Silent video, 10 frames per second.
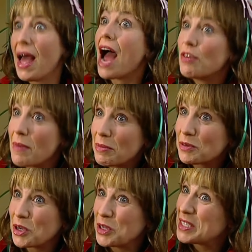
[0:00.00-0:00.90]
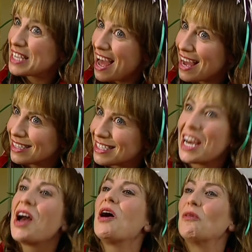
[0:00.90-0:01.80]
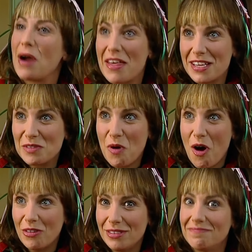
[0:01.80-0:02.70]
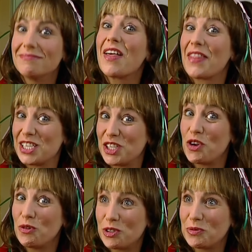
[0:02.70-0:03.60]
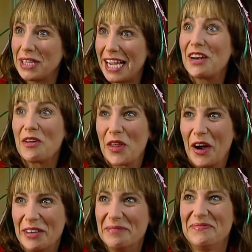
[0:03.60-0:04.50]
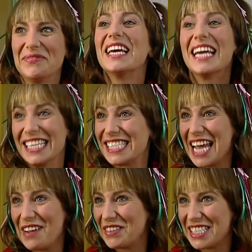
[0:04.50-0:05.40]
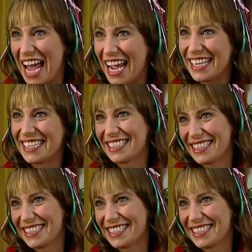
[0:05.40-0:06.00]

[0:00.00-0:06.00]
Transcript: I remembered what you said. Where there's one, there's usually another. It saved the day.